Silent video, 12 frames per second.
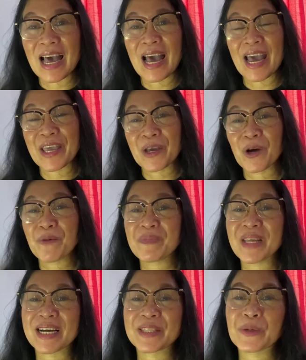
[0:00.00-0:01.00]
I hope
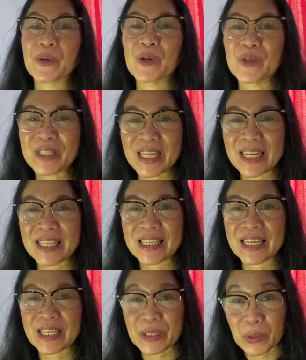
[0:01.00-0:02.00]
nakatulong
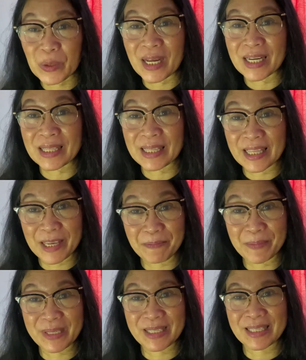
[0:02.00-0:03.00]
din ito ng
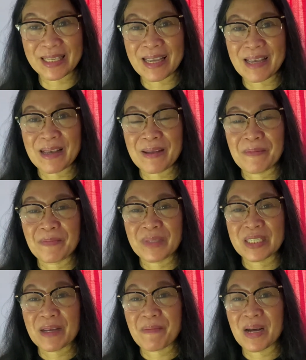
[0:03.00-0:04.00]
tips
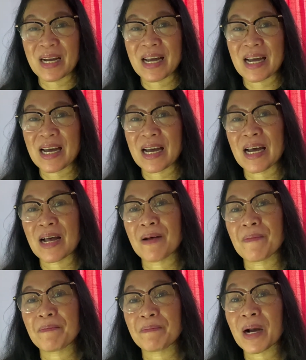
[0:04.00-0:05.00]
sa mga
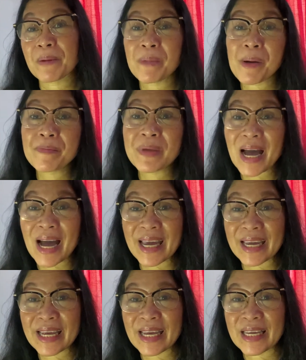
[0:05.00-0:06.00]

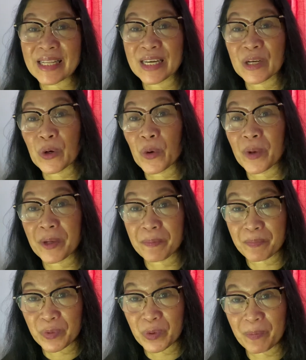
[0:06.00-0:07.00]
magbabiyahe ng
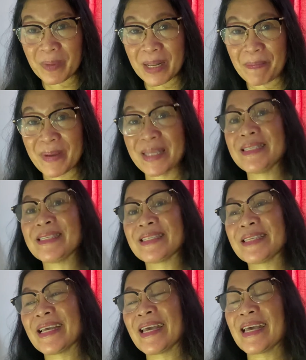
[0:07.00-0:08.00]
going to
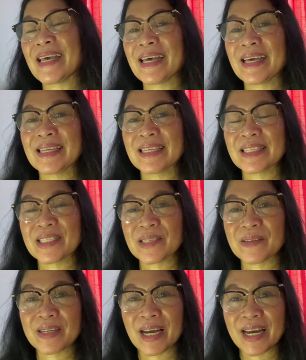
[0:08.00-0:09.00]
Philippines.
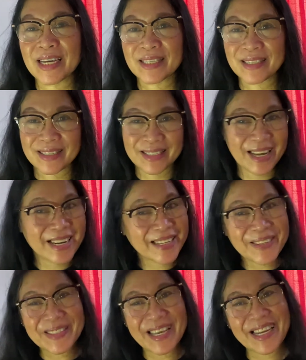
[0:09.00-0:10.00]
So guys, thank
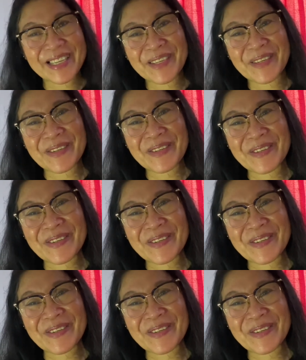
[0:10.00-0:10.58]
you.